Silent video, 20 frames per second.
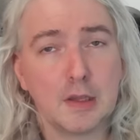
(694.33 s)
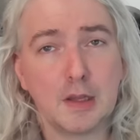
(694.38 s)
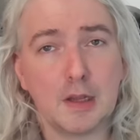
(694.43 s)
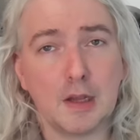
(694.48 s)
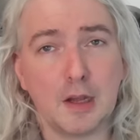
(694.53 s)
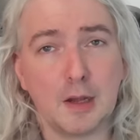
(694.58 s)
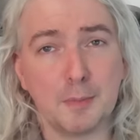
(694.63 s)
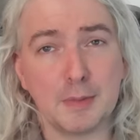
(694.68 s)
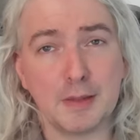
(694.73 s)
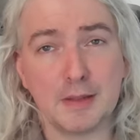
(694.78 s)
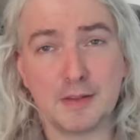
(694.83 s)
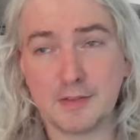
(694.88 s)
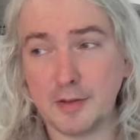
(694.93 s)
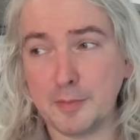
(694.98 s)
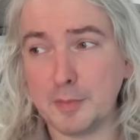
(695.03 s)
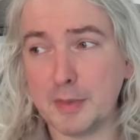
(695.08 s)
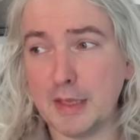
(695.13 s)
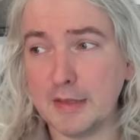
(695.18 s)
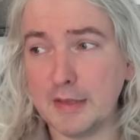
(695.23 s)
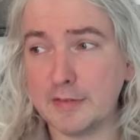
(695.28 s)
um, in some
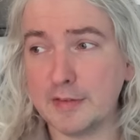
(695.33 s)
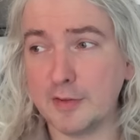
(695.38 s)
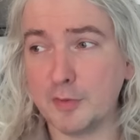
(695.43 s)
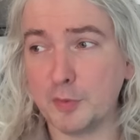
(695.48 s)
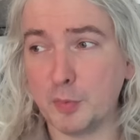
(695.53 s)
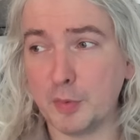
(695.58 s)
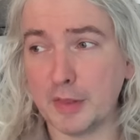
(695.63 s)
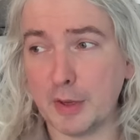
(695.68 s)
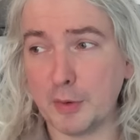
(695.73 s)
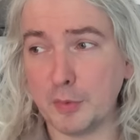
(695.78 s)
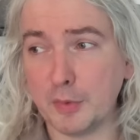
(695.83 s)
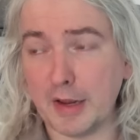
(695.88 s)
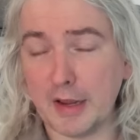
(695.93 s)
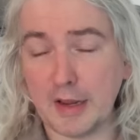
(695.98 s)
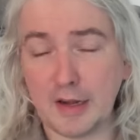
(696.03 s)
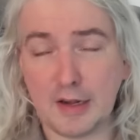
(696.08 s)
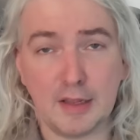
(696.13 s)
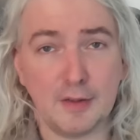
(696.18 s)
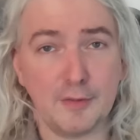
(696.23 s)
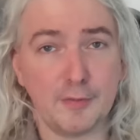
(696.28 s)
cases without
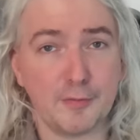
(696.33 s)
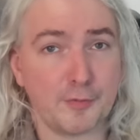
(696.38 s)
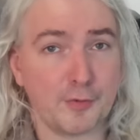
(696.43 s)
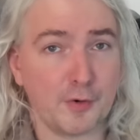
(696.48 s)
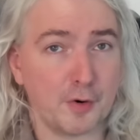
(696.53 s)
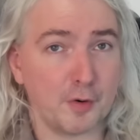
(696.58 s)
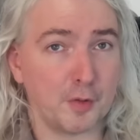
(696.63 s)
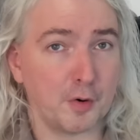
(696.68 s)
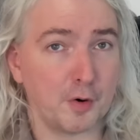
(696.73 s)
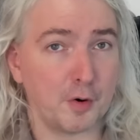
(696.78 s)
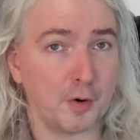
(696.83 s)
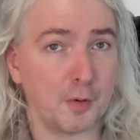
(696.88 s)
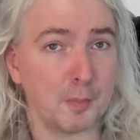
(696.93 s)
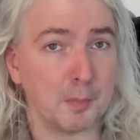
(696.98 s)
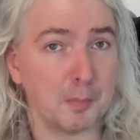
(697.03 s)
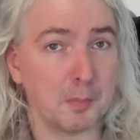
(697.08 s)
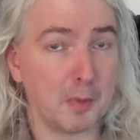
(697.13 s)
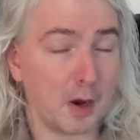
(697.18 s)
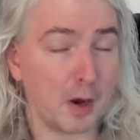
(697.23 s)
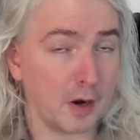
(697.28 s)
any further
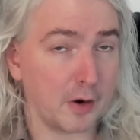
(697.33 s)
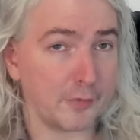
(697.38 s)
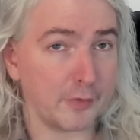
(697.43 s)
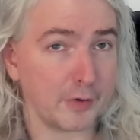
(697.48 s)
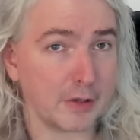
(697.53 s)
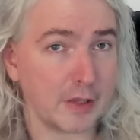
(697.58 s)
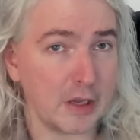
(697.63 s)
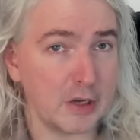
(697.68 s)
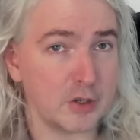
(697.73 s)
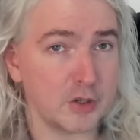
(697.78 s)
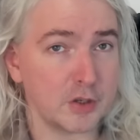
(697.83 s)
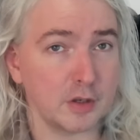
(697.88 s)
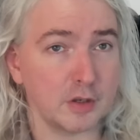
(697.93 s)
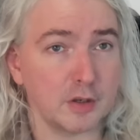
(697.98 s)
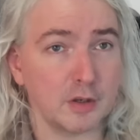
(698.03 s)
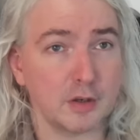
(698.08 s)
modification.